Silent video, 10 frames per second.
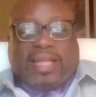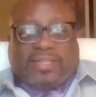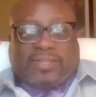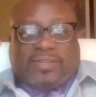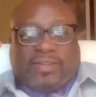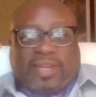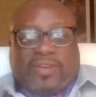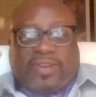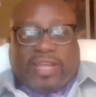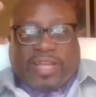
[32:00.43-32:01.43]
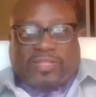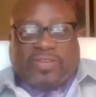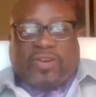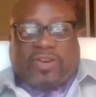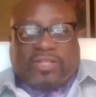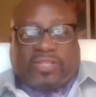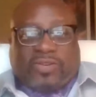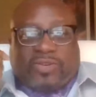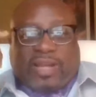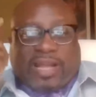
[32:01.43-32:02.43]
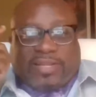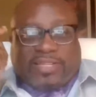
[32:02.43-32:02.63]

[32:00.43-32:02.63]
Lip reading: cancer and her hair is gone. So